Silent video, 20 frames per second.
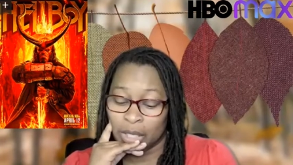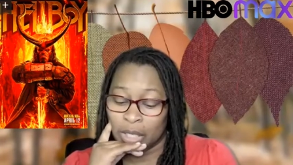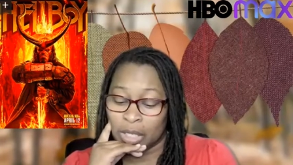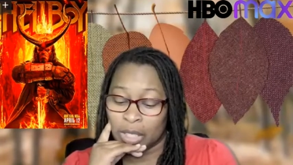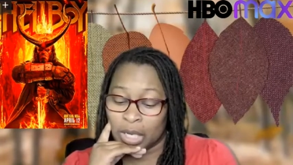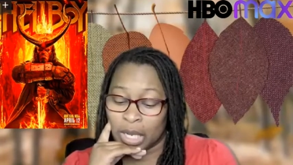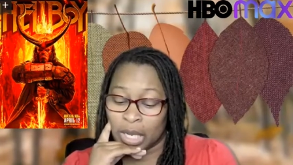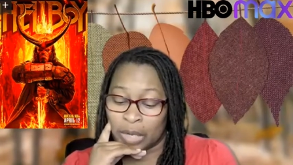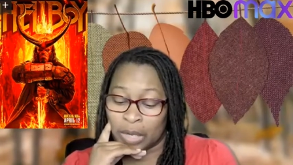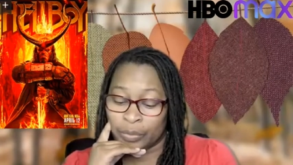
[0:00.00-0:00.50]

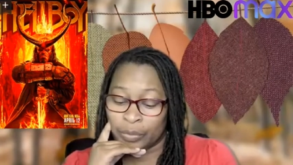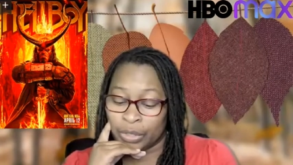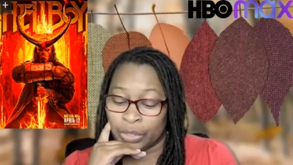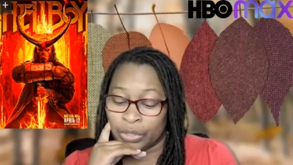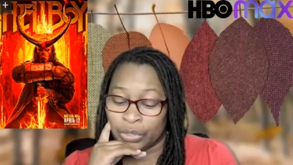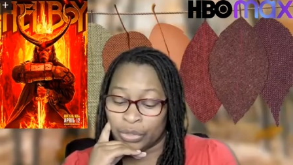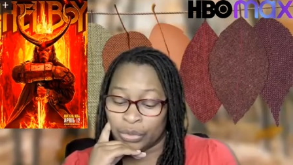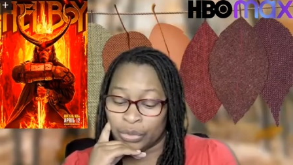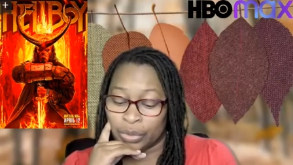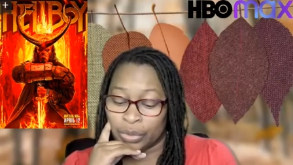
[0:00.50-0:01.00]
Not really
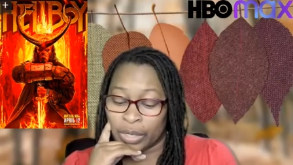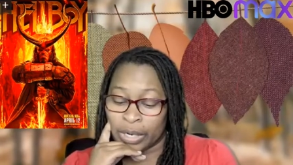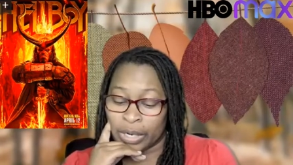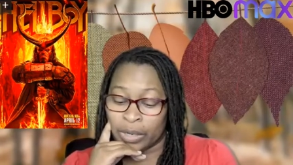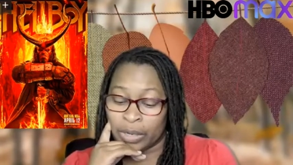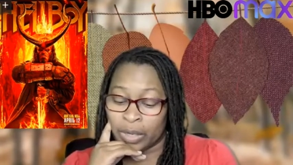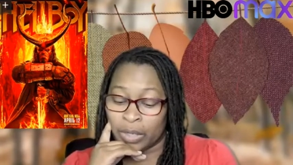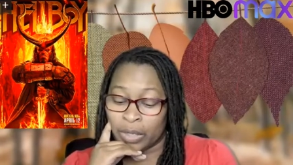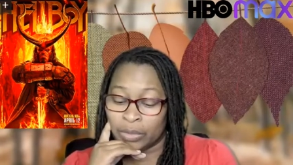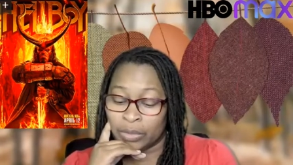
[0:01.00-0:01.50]
sure
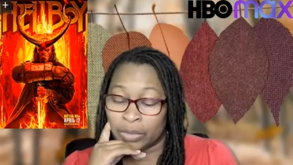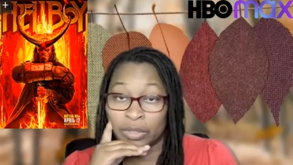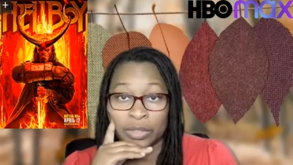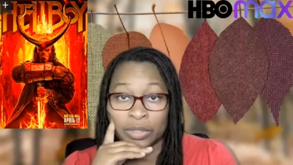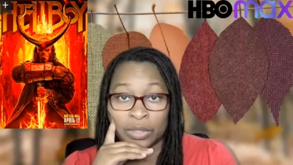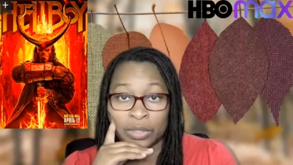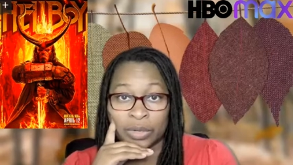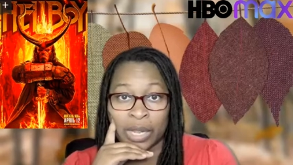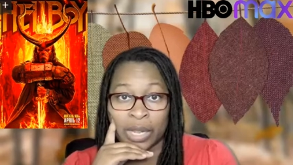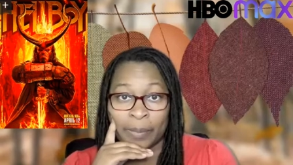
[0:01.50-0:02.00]
how else to
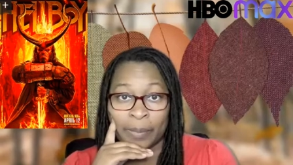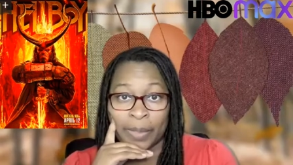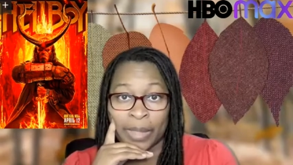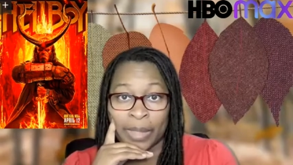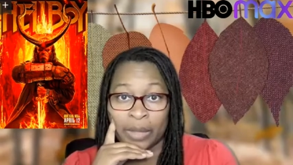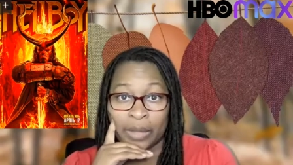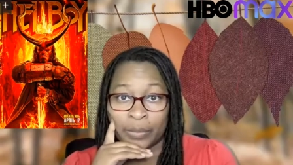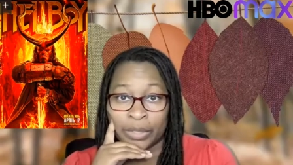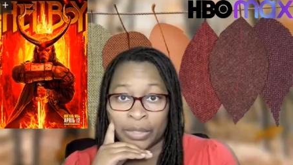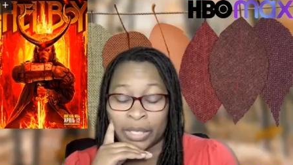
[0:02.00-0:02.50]
describe
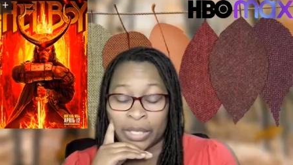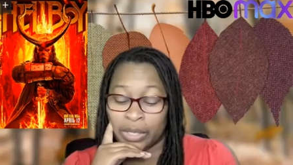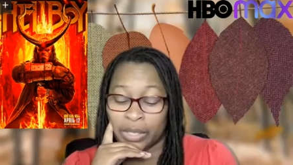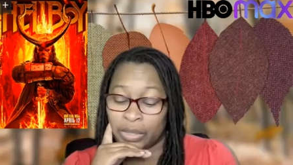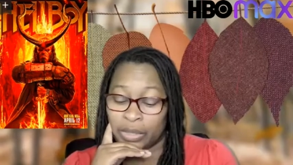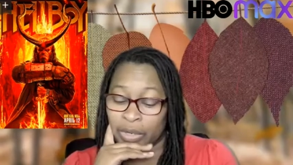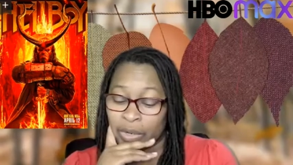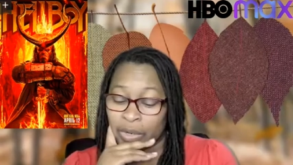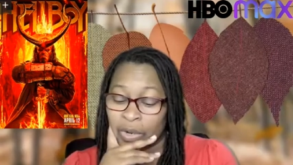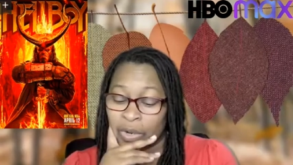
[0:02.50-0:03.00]
that one
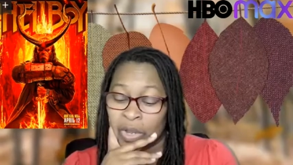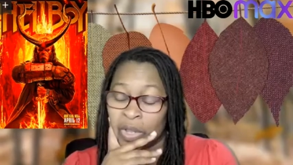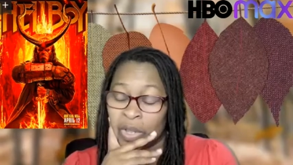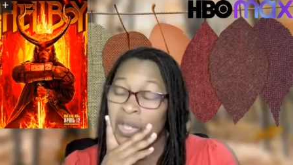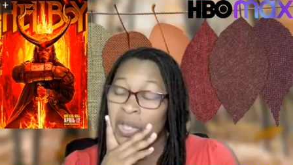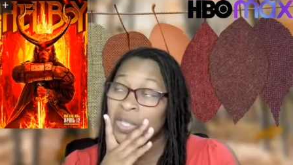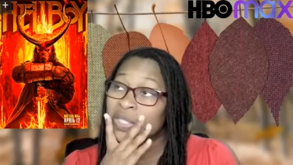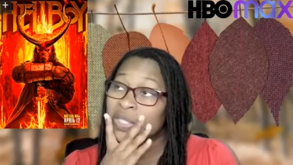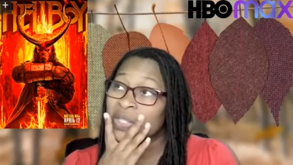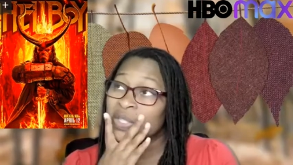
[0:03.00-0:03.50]
either.
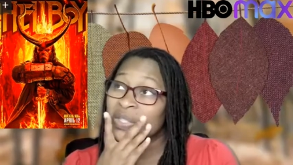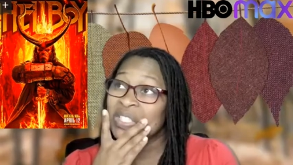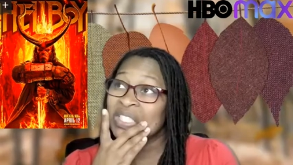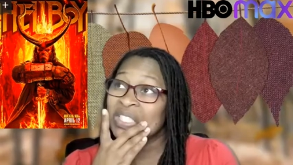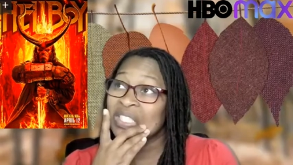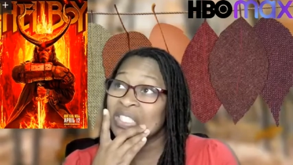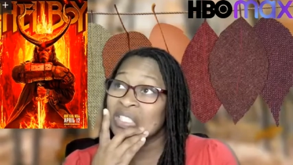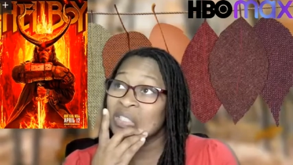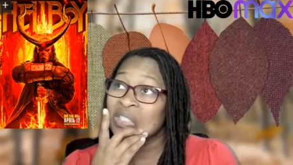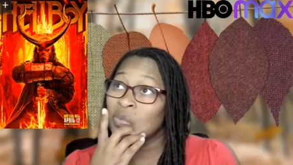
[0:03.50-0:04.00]
So this
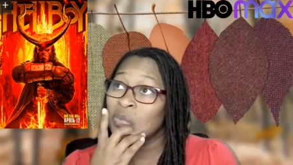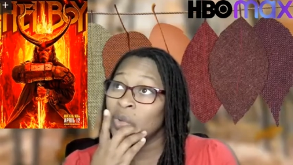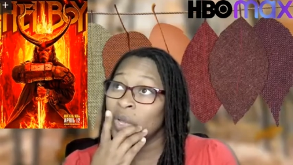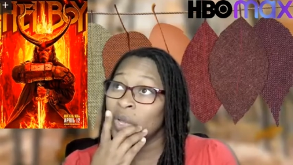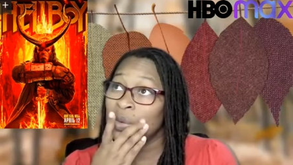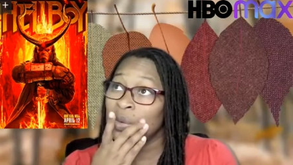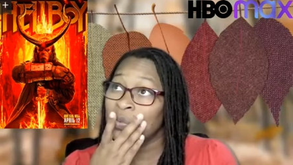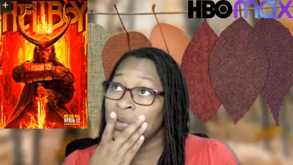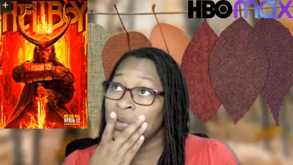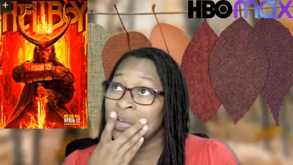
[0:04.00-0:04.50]
is
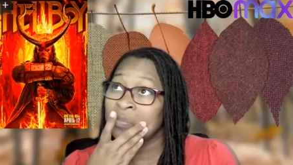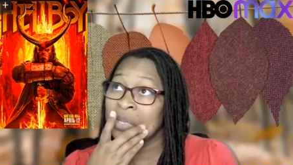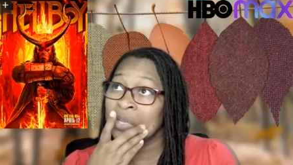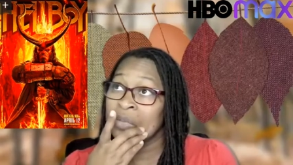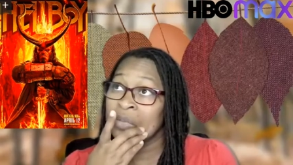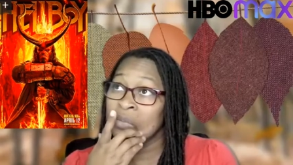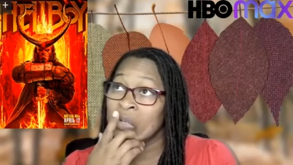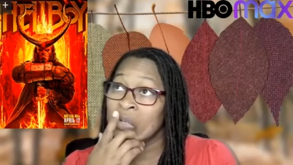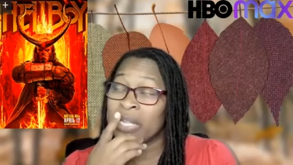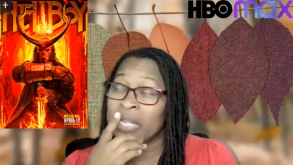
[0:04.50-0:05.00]
one where
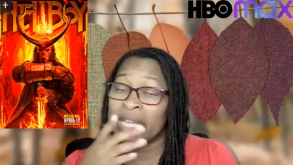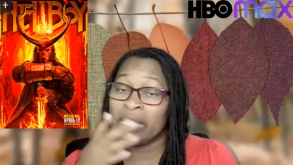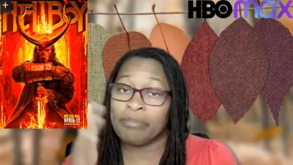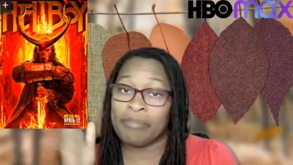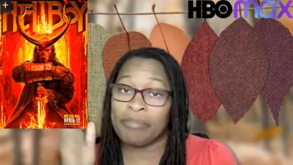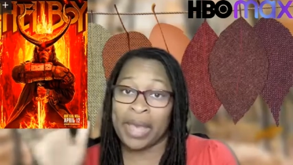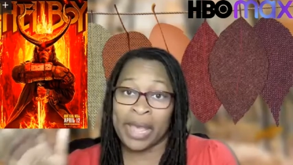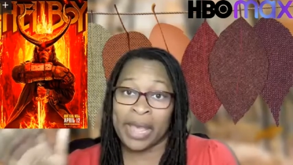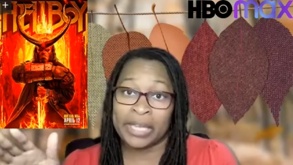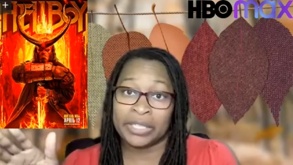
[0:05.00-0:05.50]
people like
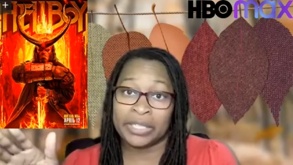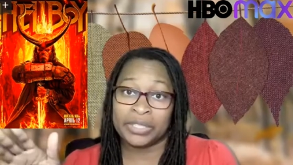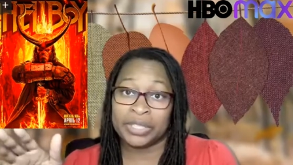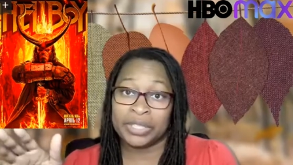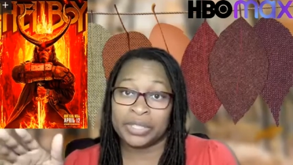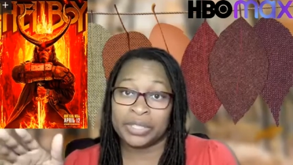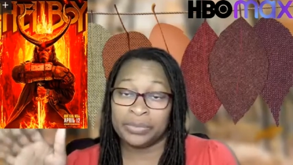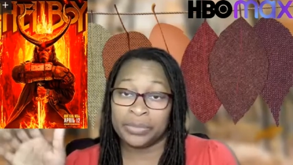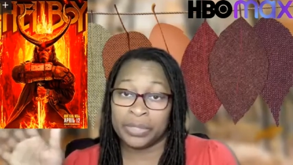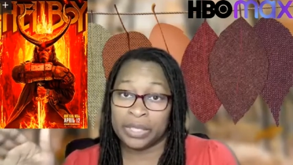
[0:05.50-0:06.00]
bashed
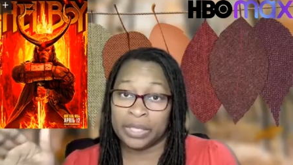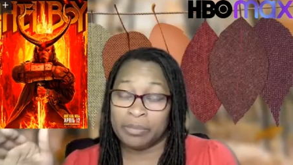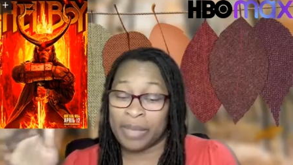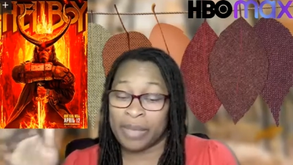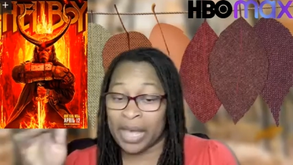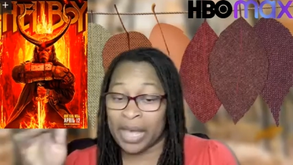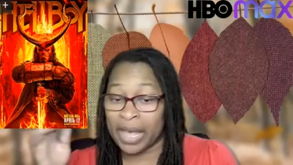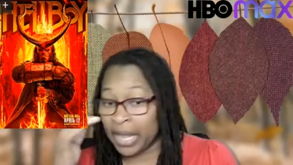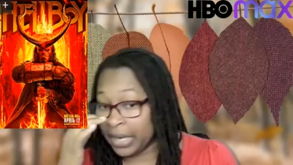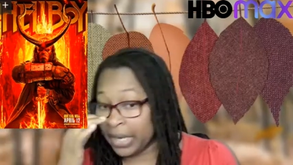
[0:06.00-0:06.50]
it really
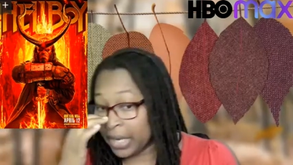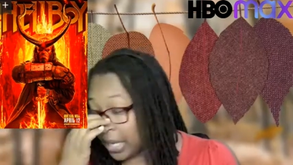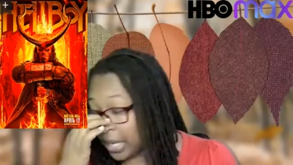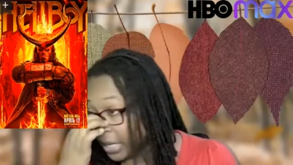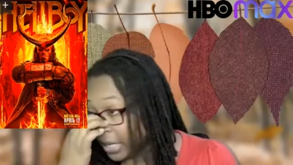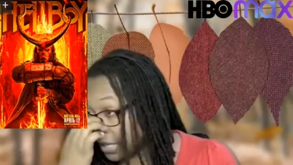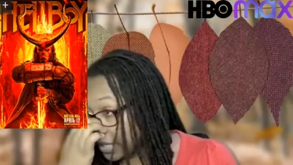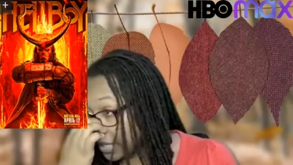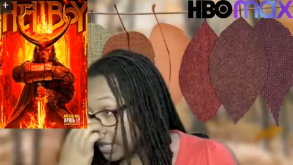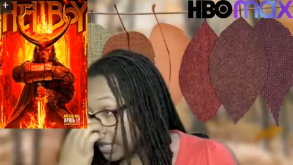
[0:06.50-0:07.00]
bad,
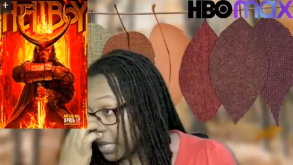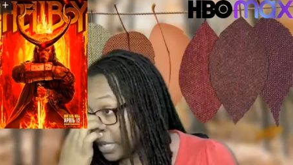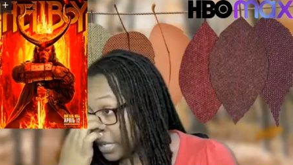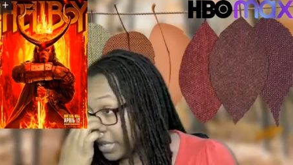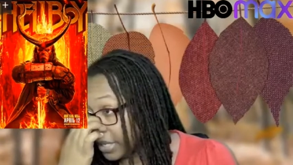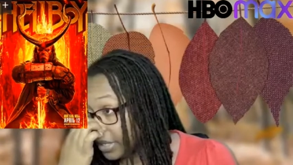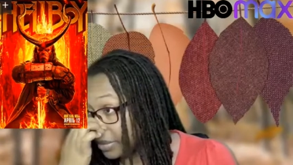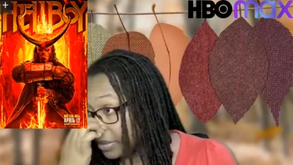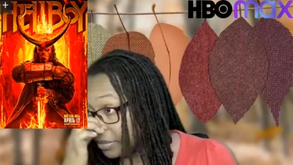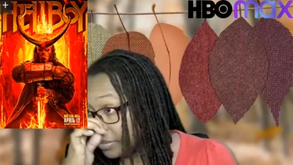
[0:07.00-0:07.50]
and
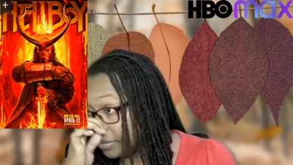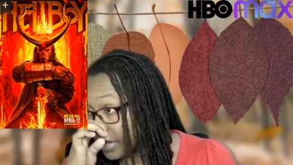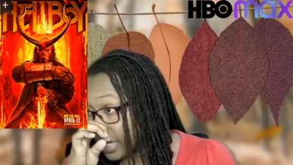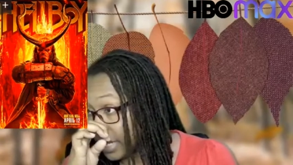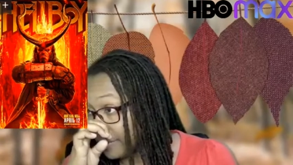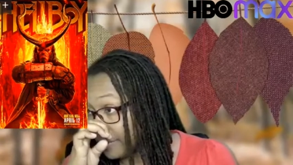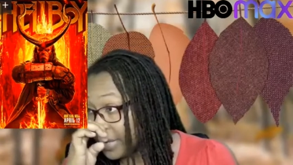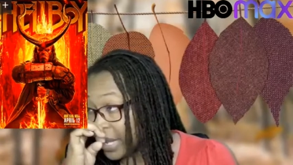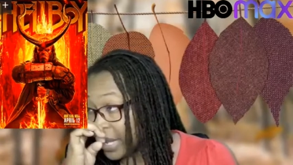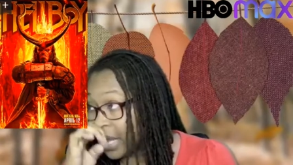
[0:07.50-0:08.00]
um,
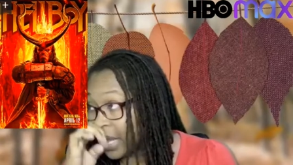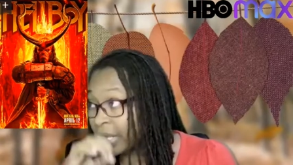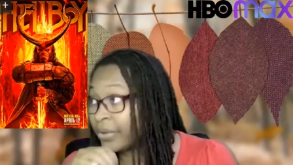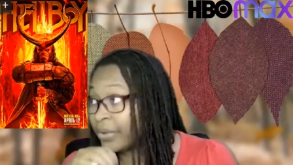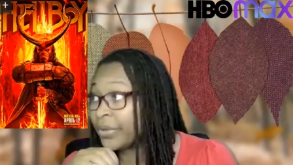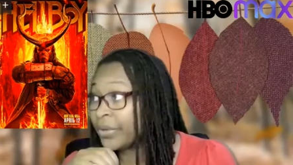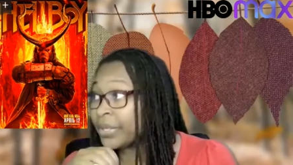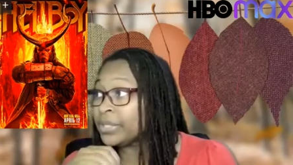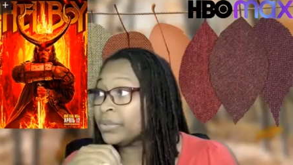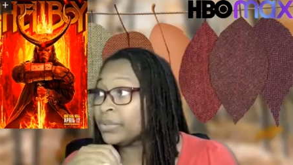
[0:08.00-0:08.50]
I'm not
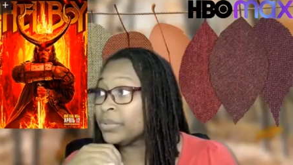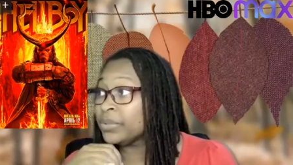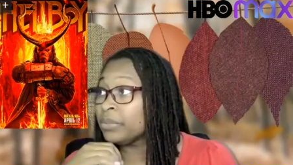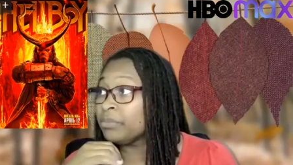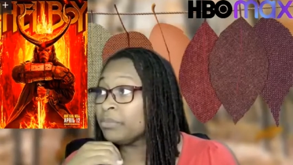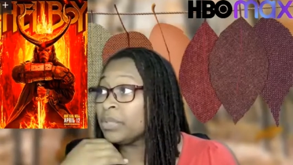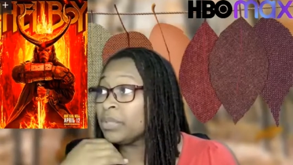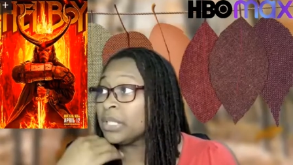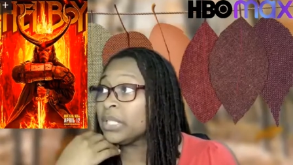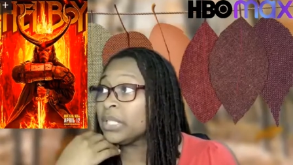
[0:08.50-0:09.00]
going to
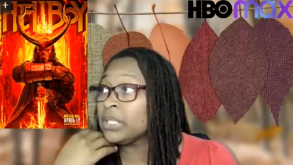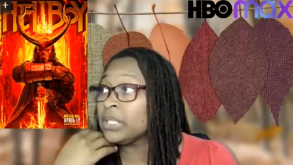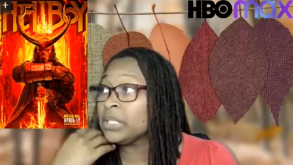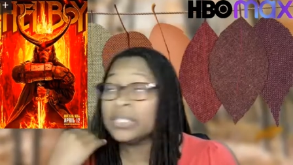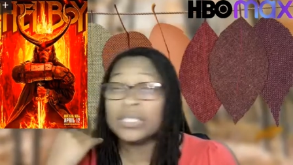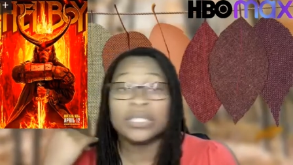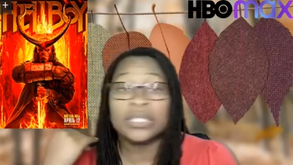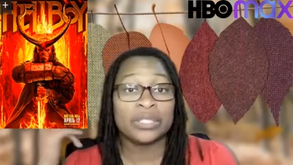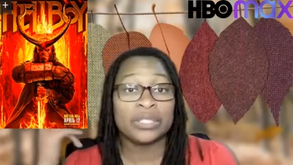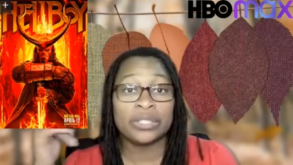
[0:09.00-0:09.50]
completely
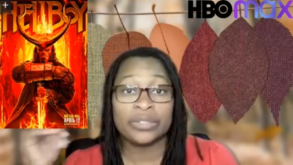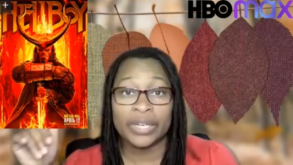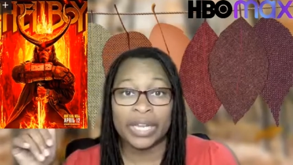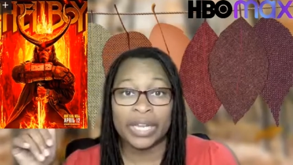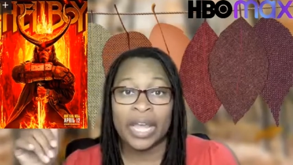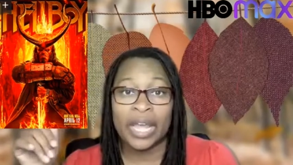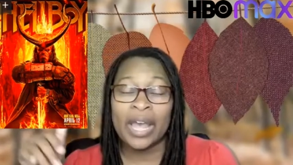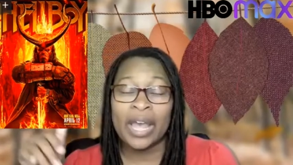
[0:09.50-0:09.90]
disagree.